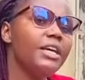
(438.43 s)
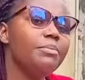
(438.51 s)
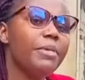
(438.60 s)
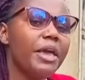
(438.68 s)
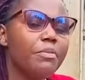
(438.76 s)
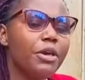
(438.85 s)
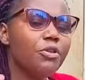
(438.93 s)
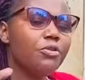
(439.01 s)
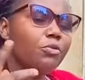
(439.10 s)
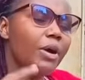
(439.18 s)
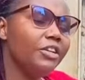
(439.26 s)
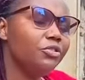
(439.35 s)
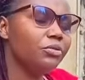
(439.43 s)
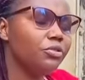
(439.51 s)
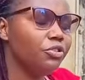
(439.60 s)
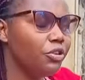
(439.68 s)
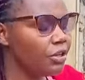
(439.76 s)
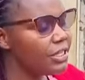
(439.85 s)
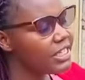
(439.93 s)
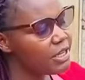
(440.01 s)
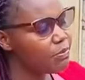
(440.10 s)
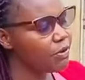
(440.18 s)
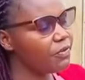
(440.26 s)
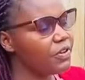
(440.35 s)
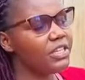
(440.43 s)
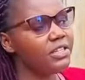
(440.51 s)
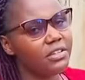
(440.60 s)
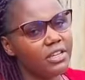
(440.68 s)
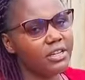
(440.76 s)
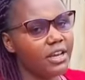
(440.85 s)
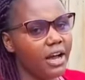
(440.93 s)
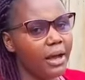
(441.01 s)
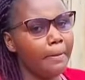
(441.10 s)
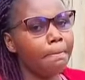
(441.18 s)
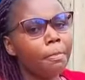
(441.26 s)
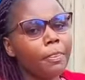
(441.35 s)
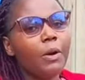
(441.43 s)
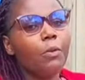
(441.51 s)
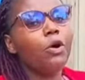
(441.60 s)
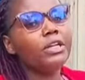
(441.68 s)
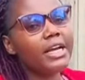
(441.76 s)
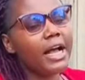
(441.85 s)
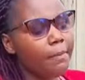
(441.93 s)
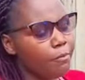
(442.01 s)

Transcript: maybe you want to dip your feet in the water.